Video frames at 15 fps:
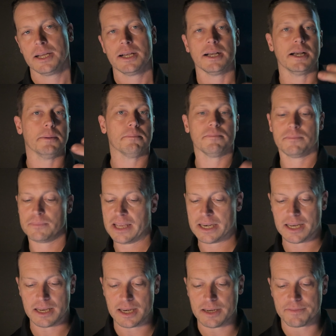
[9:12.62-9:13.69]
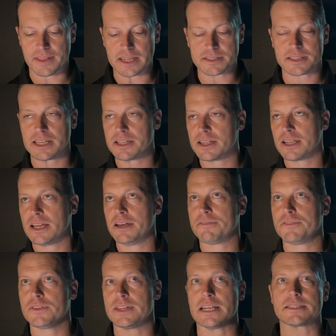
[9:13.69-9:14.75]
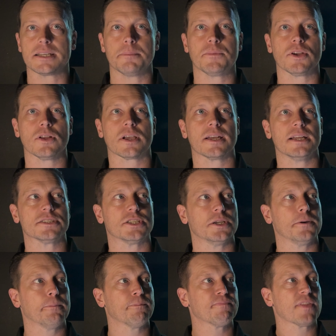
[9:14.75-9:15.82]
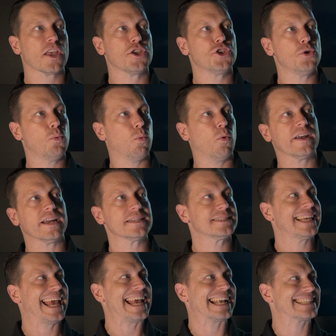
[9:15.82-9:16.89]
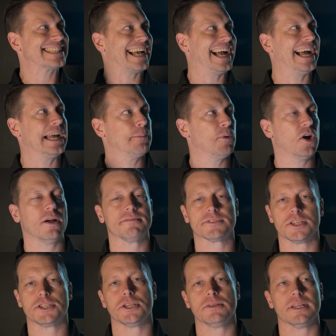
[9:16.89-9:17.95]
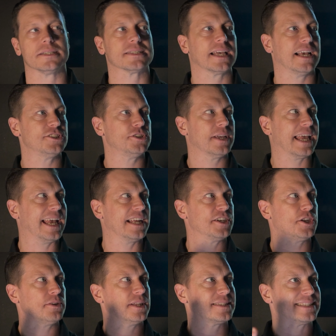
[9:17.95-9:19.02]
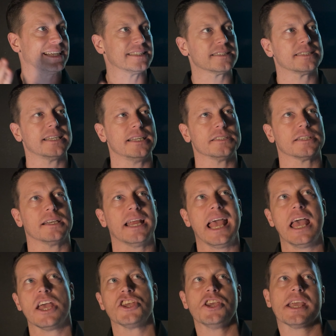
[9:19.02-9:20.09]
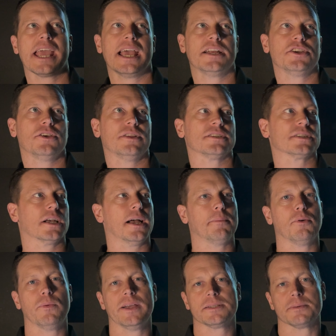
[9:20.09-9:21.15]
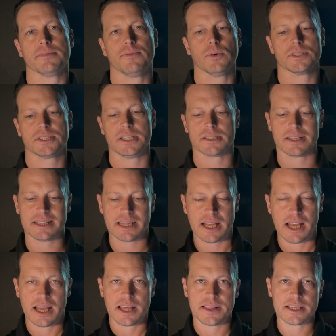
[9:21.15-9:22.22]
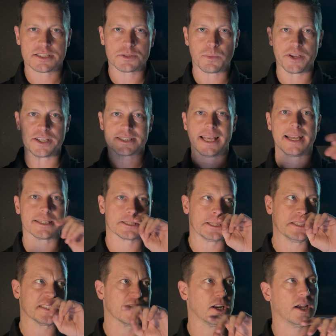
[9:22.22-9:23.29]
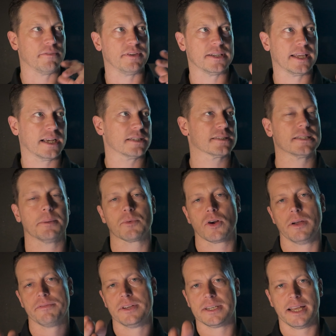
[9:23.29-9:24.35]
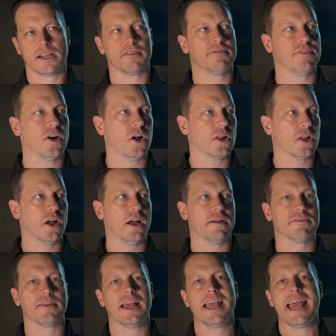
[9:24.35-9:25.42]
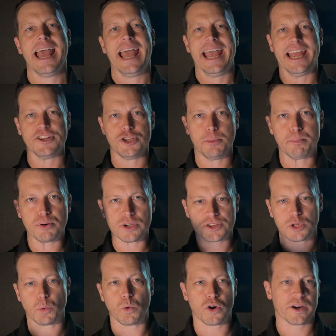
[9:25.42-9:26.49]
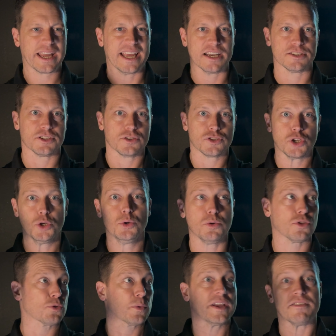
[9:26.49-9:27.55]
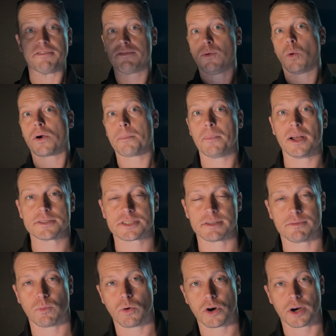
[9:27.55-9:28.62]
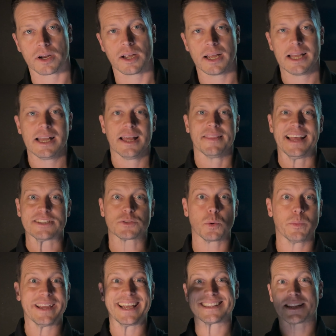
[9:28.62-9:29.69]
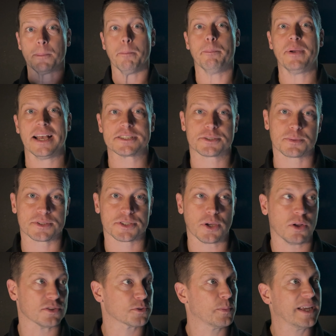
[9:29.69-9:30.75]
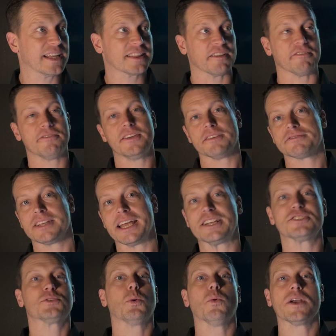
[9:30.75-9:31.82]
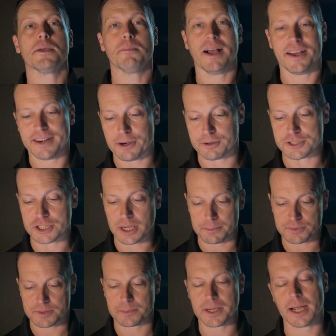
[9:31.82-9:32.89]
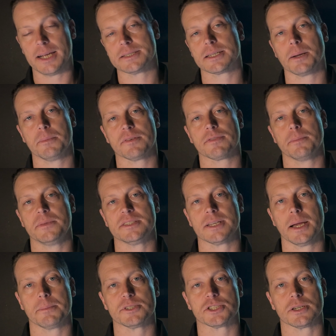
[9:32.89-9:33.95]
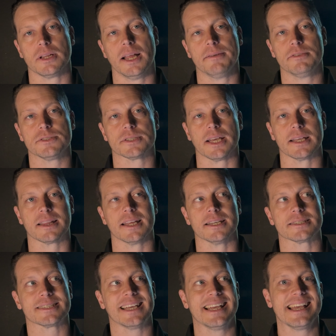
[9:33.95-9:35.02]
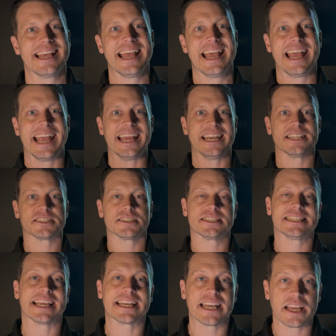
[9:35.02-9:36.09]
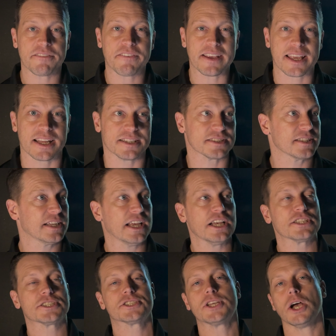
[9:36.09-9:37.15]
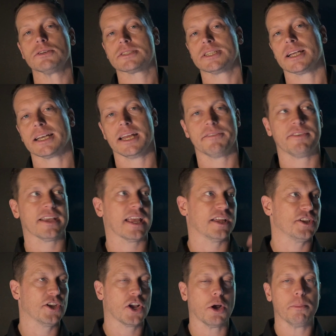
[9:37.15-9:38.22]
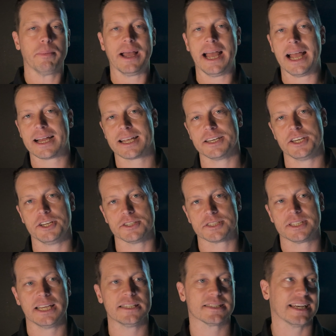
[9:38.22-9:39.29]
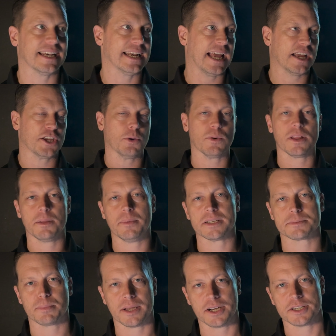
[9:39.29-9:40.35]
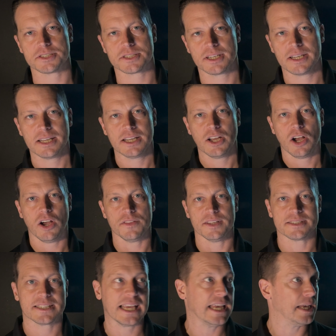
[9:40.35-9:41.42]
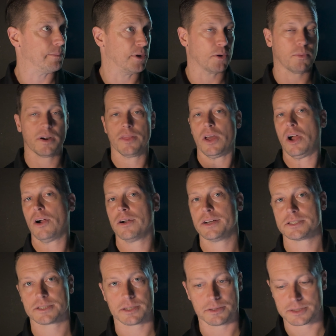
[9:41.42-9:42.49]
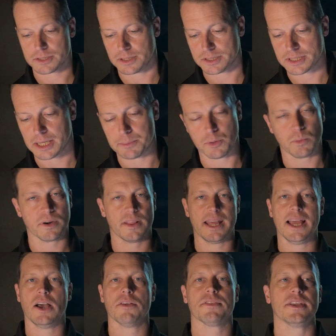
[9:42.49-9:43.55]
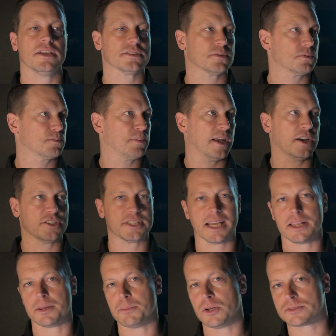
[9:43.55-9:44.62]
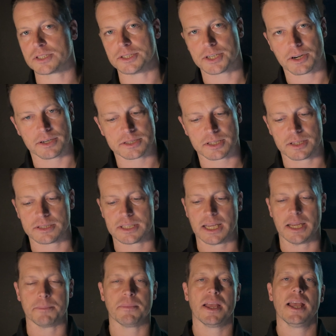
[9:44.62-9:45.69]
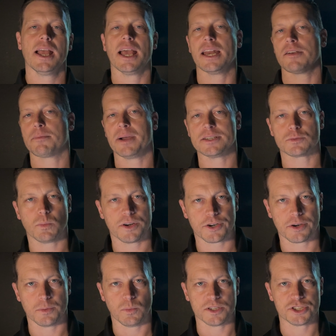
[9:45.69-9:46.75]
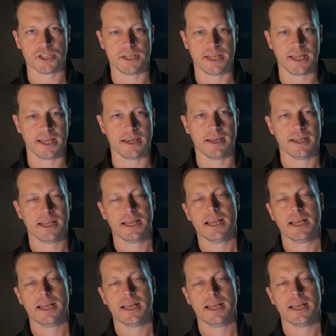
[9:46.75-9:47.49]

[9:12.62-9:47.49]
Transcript: If that's something you're looking into, you want to take time off to do this, guys. You can't do this in season. You can't do this a couple weeks before season. This is where you take a season off. You take a summer off. You take a fall off, and you put the work in 2, 3, 4 months of work. That's where we get the best results. We get the 15, 20 mile an hour jumps from guys coming from these amateur levels like this. And it's significant, so significant, you go back into your season and now you're one of the best players on the team. You're one of the hardest throwers on the team. You're one of the healthiest players. You got the most endurance on the team, and everybody's wondering what you did.